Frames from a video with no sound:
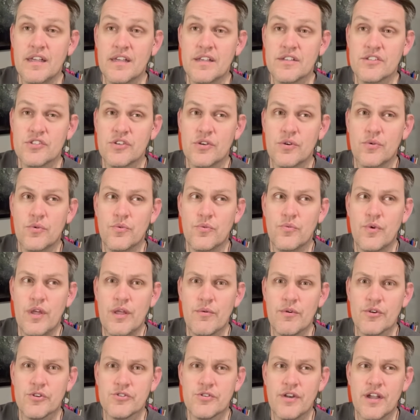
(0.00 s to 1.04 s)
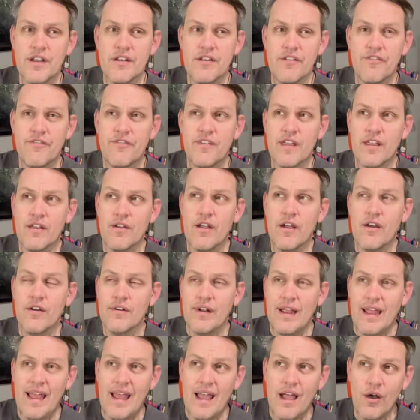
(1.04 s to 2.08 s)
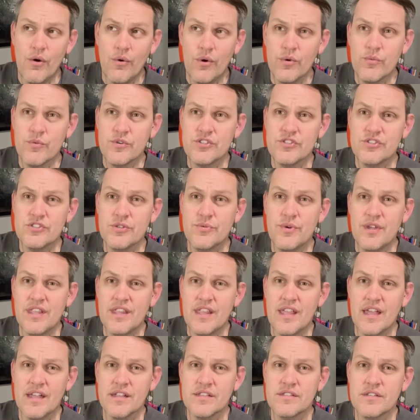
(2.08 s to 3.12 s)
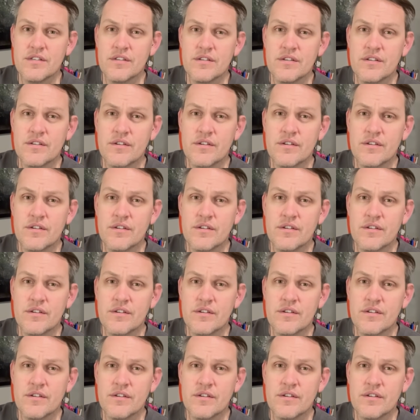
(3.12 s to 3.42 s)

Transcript: So we were trying to figure out how it was doing that.